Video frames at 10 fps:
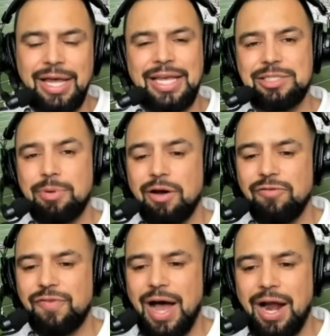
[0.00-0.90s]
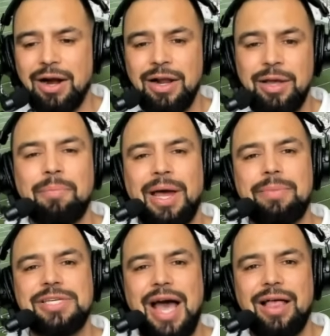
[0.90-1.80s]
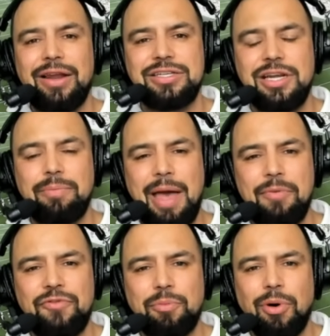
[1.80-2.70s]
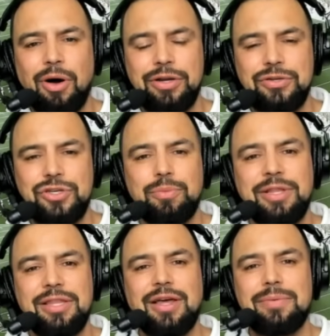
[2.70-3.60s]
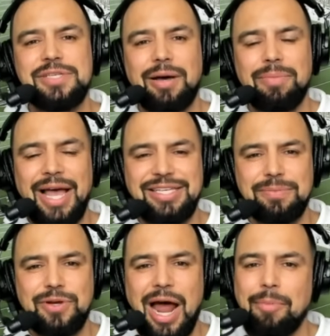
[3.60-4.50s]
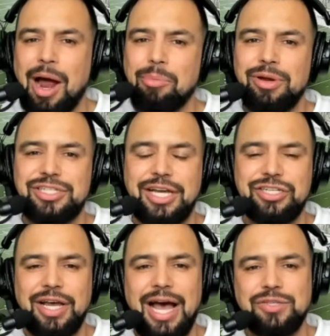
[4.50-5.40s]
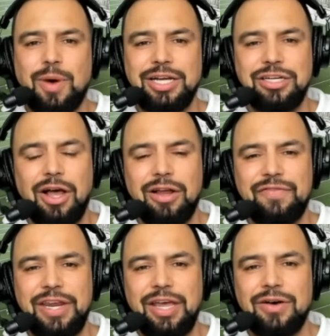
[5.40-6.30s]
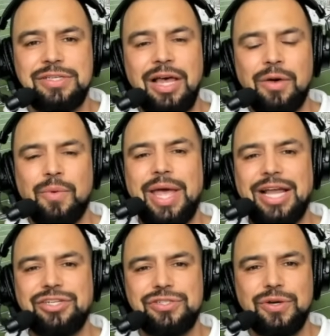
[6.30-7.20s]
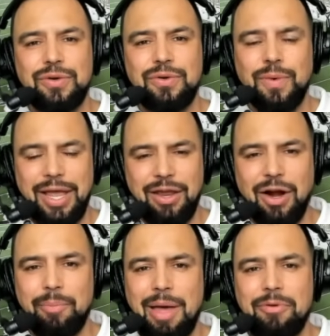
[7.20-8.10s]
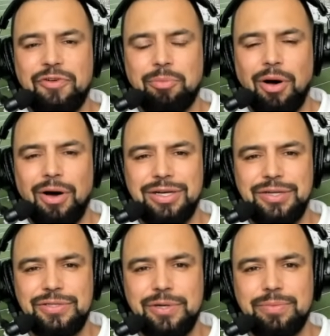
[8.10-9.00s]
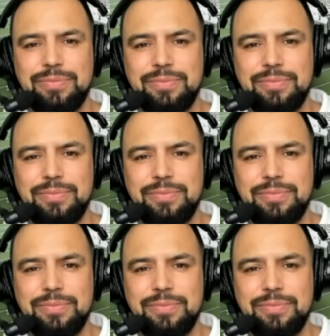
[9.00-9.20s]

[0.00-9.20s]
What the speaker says: He's been on fire. My name is Kyle Henderson of Bama Football on YouTube. Hit the thumbs up, like, subscribe. I appreciate you guys watching all our videos. We'll catch you soon right here at Bama Football on YouTube.